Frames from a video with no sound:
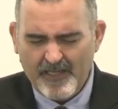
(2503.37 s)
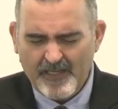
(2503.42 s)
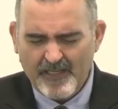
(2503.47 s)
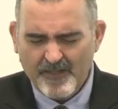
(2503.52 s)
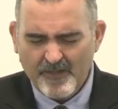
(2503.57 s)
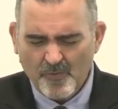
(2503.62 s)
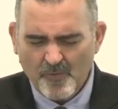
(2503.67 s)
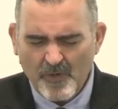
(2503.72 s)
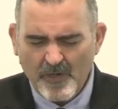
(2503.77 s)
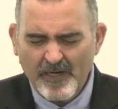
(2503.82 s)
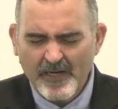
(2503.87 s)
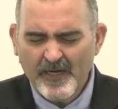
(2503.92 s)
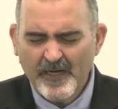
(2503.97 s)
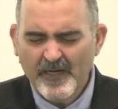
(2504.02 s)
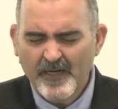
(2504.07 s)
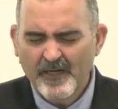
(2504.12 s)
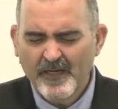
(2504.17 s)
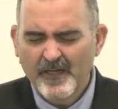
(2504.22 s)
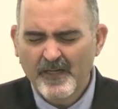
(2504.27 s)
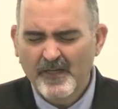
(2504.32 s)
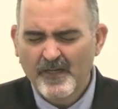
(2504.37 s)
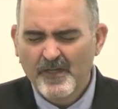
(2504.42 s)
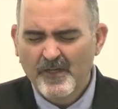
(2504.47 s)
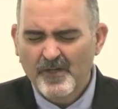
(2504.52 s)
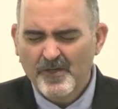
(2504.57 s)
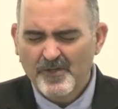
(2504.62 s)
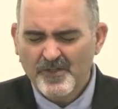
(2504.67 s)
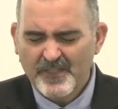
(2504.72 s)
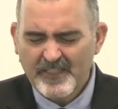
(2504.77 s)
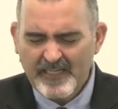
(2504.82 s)
in the one
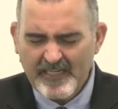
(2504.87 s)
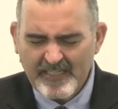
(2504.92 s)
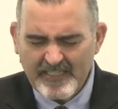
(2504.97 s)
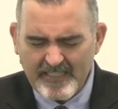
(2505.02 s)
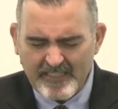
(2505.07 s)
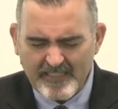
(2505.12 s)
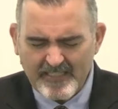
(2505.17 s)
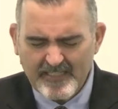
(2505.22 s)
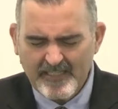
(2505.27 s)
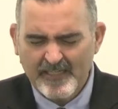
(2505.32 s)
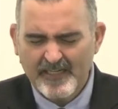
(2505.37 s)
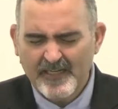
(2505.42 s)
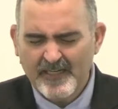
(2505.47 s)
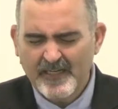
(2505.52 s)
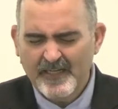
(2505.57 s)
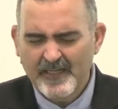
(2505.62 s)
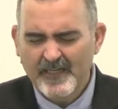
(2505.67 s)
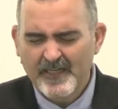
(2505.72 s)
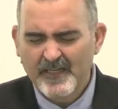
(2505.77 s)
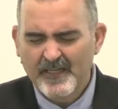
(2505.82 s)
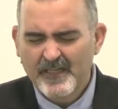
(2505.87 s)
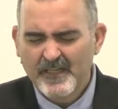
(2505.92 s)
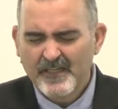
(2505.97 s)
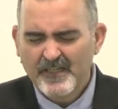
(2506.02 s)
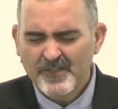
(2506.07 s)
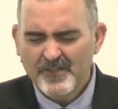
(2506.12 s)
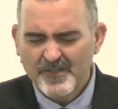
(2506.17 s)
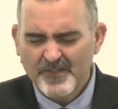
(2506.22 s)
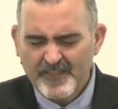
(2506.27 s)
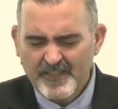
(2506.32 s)
who sent his Son
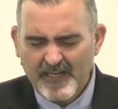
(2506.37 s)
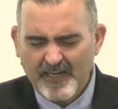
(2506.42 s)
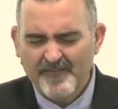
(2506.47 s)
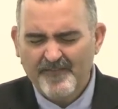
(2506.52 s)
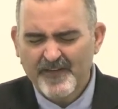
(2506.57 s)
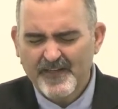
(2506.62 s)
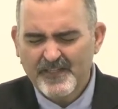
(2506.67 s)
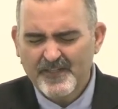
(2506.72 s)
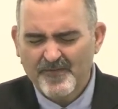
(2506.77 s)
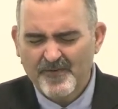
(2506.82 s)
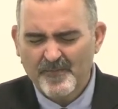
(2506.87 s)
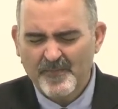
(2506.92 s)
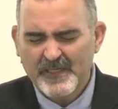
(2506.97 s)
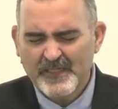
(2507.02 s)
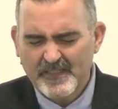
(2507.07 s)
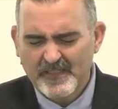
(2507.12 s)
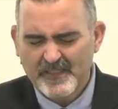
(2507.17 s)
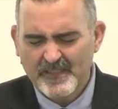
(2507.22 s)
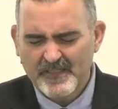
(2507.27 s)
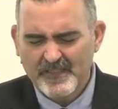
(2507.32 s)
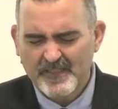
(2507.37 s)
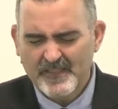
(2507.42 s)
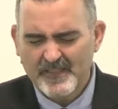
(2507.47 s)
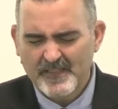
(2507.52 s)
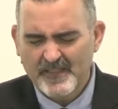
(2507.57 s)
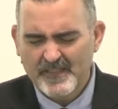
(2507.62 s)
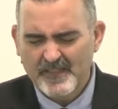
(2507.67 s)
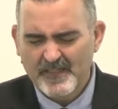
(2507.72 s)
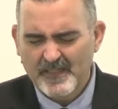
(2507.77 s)
to save us from our sins.